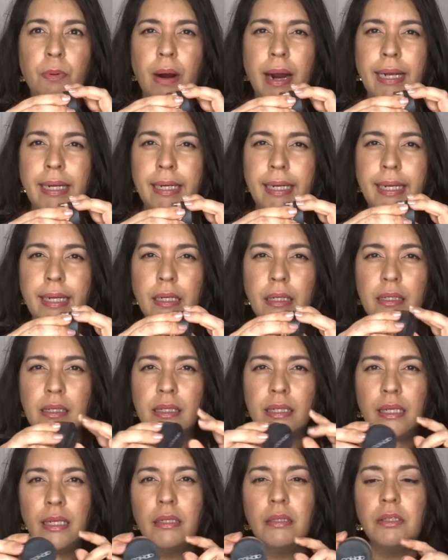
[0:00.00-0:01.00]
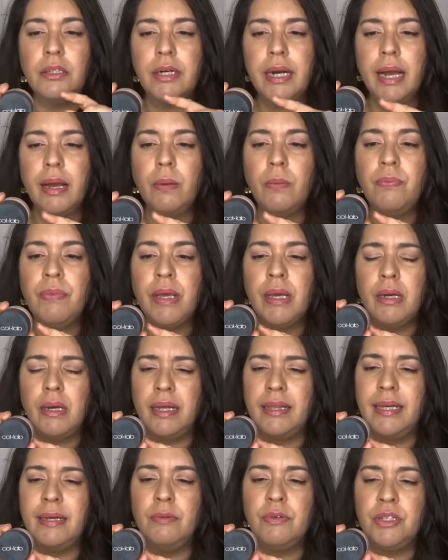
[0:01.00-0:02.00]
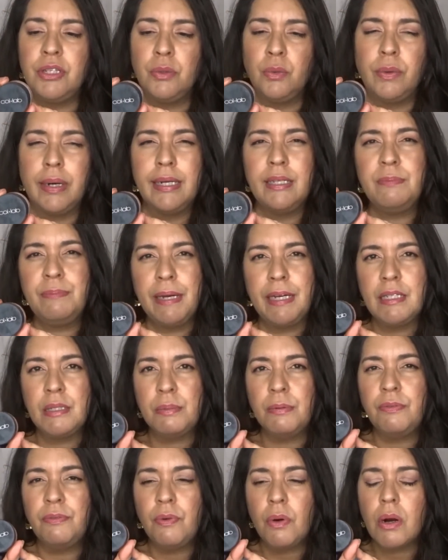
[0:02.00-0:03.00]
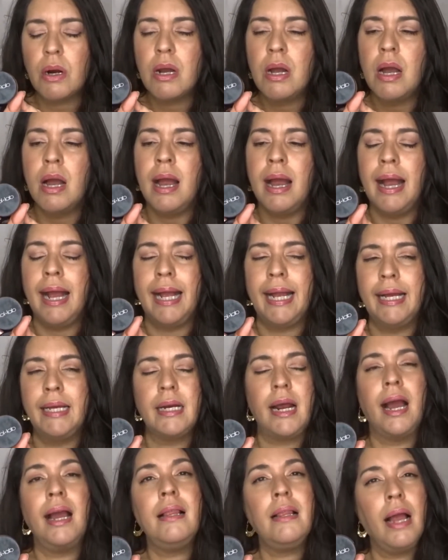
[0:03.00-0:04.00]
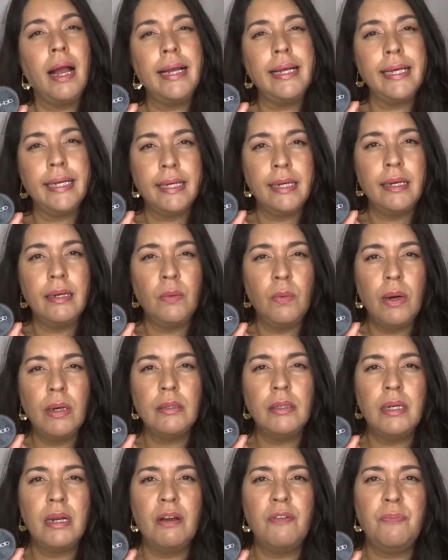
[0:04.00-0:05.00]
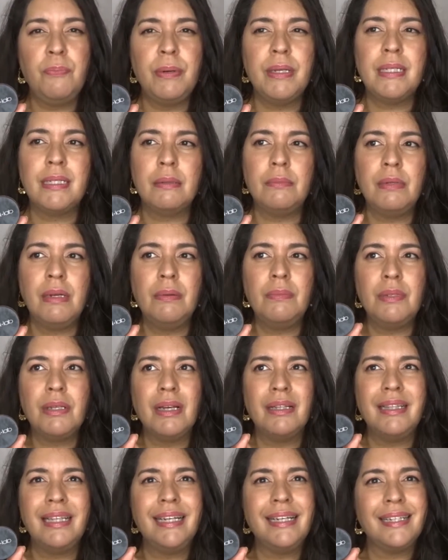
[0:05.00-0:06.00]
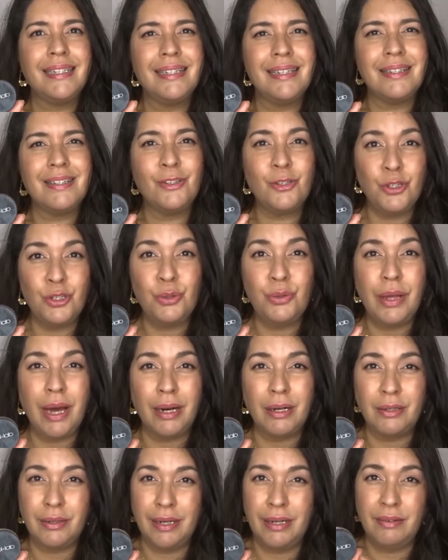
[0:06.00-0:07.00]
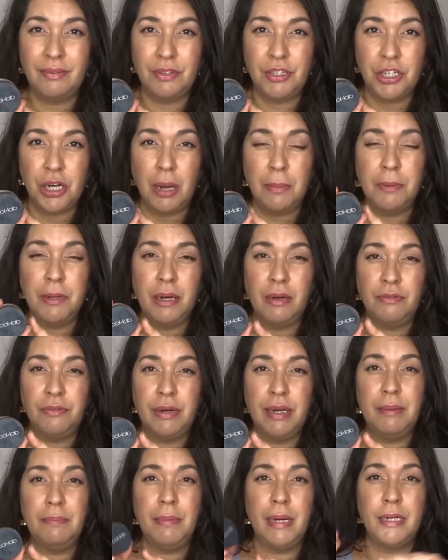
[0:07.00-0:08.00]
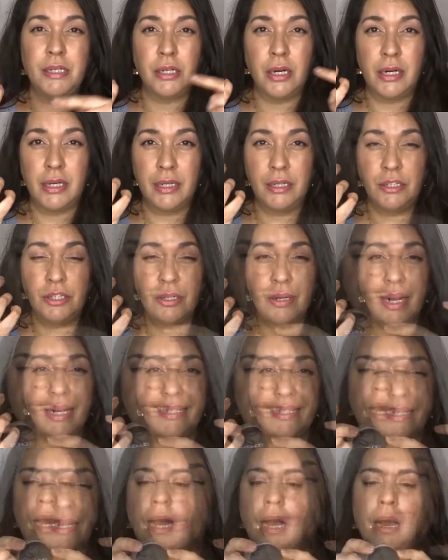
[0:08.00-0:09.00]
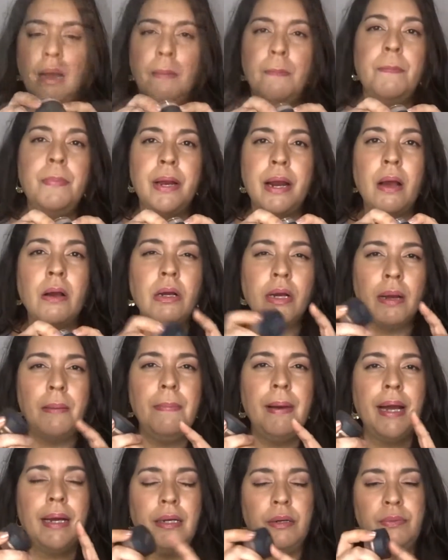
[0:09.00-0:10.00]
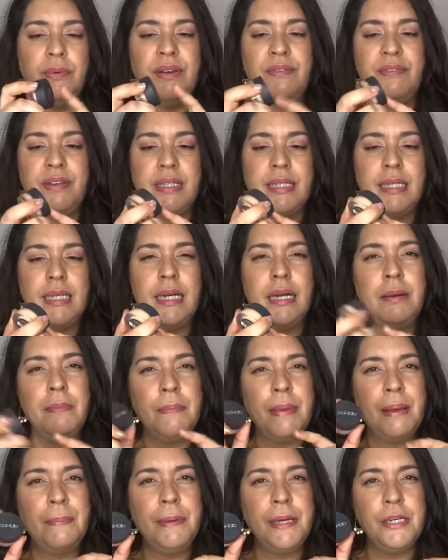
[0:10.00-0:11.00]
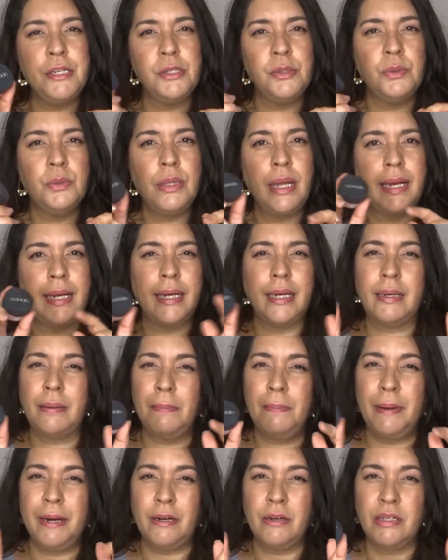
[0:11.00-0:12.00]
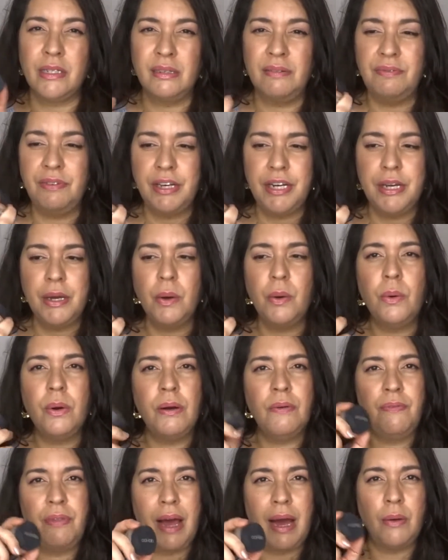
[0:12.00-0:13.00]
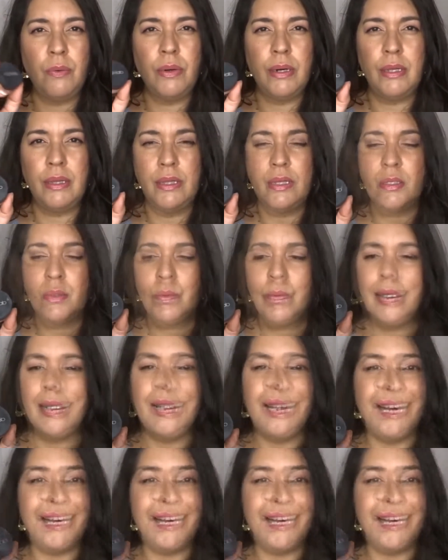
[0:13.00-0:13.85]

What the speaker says: Brightening Concealer now. I think it was the Erase Paste before, and I like it well enough, but sometimes I think it doesn't do that great of a job covering my dark under eyes now. But I'll come back and revisit it, maybe do like a comparison video of that one and this one.